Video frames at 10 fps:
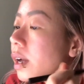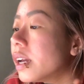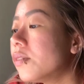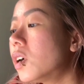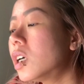I
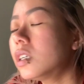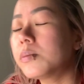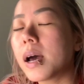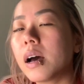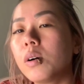have heard
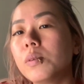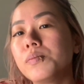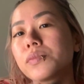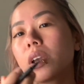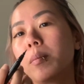about
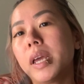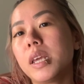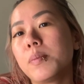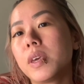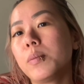
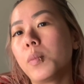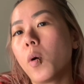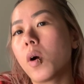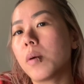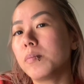many
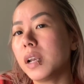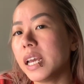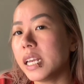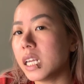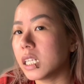people
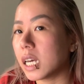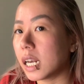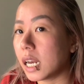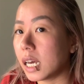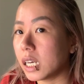complaining that
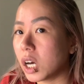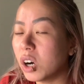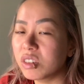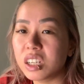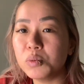
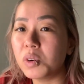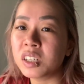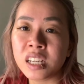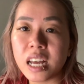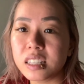they
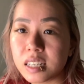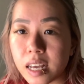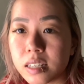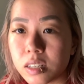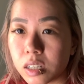won't get
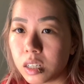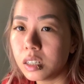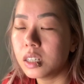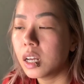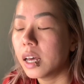
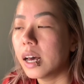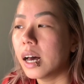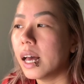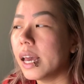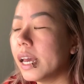tested,
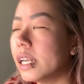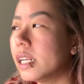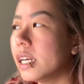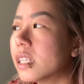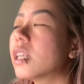and
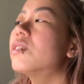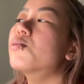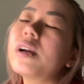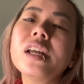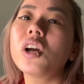it's
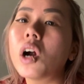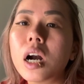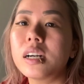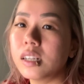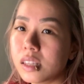really
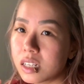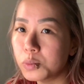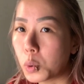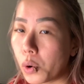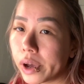hard at this
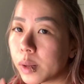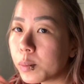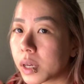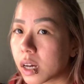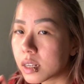point
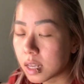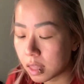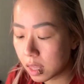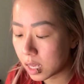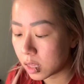because I
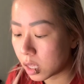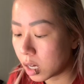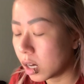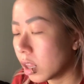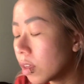think
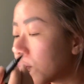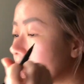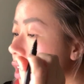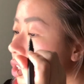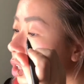the Finnish